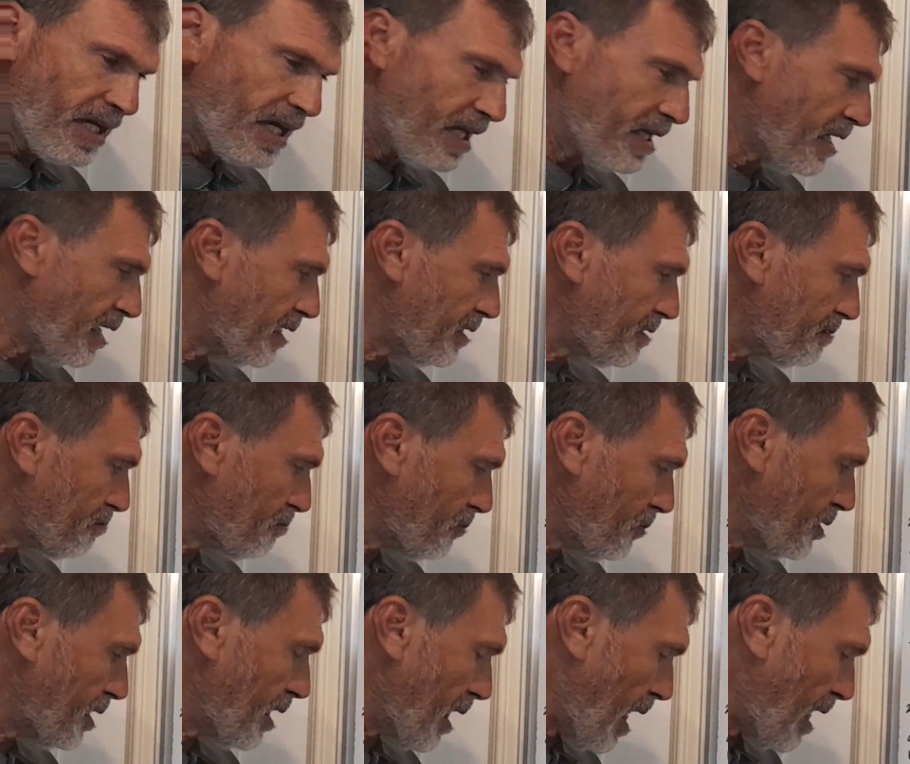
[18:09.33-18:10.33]

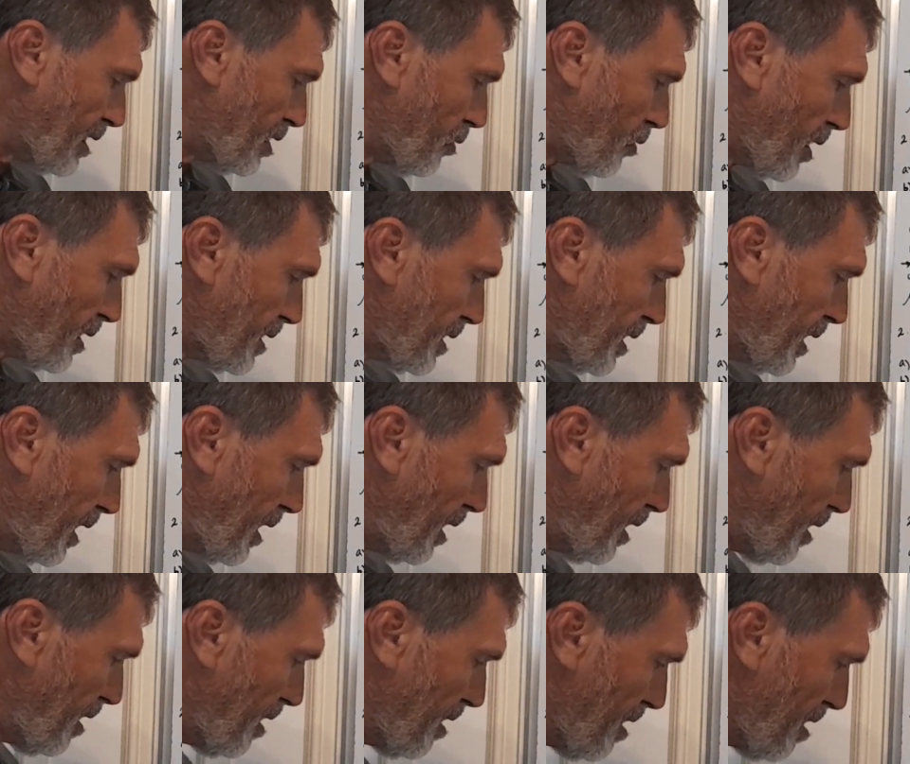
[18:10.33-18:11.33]
as you can
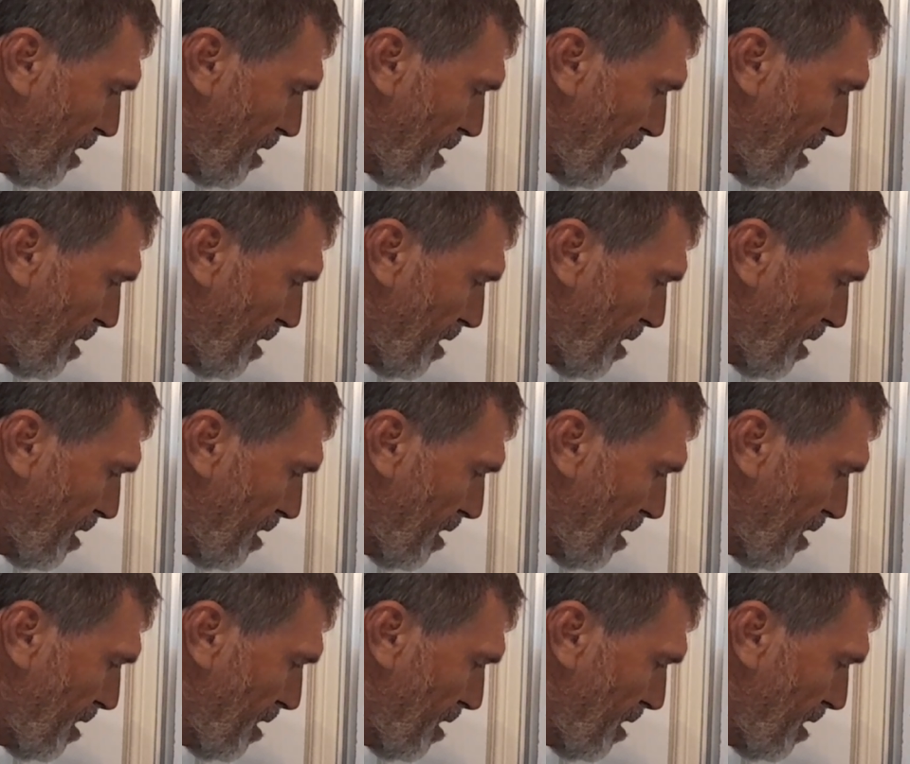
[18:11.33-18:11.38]
see,